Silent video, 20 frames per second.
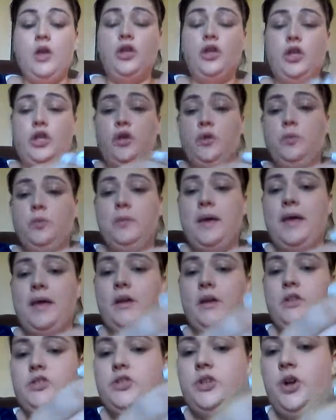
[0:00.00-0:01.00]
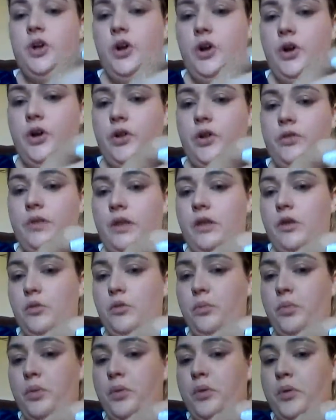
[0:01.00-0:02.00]
You make sure that
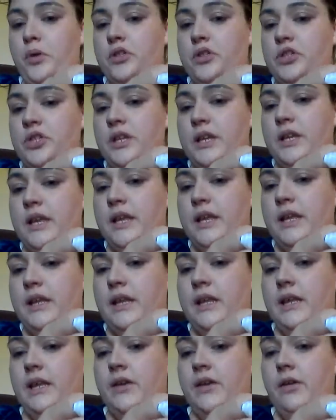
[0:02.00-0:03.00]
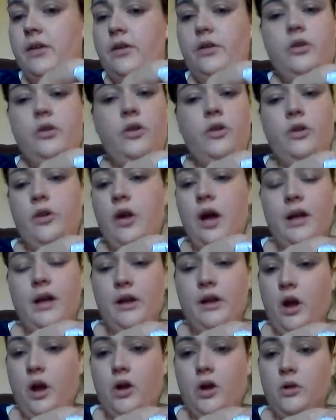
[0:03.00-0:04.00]
you push it in here. You're not
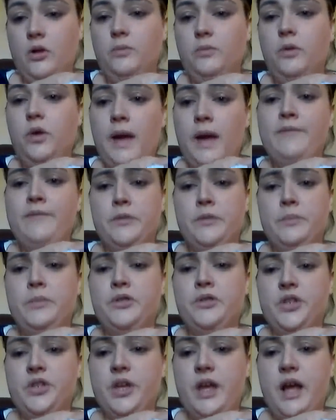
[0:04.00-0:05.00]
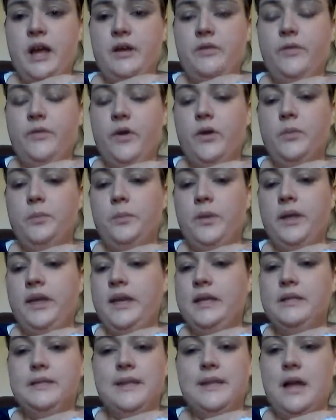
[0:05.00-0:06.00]
going to hurt them. You have to push it kind of
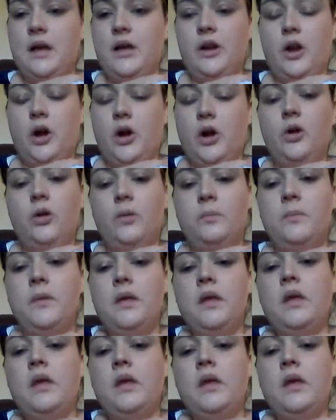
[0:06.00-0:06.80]
firmly. It's not going to hurt them.